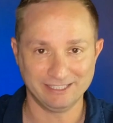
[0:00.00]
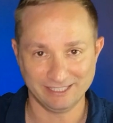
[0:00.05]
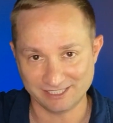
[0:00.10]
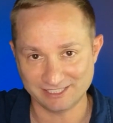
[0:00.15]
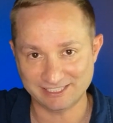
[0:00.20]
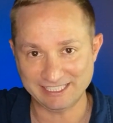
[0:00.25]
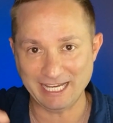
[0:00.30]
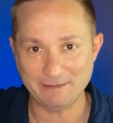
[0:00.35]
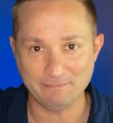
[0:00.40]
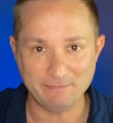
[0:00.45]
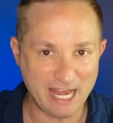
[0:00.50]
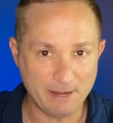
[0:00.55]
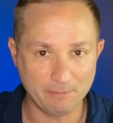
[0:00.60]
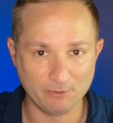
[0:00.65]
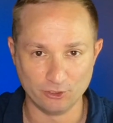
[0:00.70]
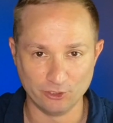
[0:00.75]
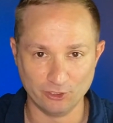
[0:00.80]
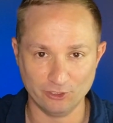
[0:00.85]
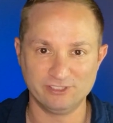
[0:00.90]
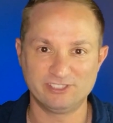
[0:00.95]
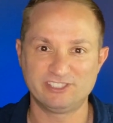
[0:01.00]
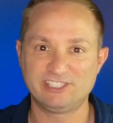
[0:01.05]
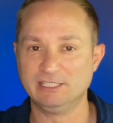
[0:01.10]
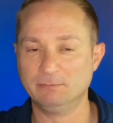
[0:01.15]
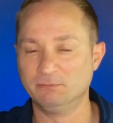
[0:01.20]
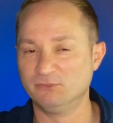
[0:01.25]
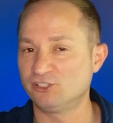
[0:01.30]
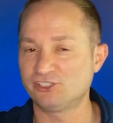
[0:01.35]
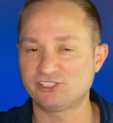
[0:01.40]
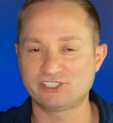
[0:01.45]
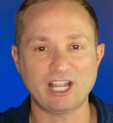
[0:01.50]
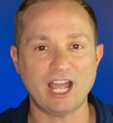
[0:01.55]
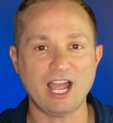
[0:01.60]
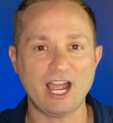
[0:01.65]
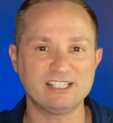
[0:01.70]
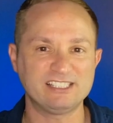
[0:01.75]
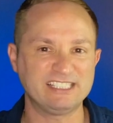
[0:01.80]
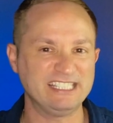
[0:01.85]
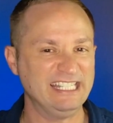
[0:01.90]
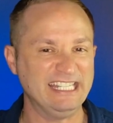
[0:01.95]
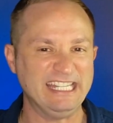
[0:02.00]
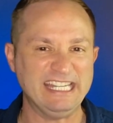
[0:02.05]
in the same neighborhood, similar size, it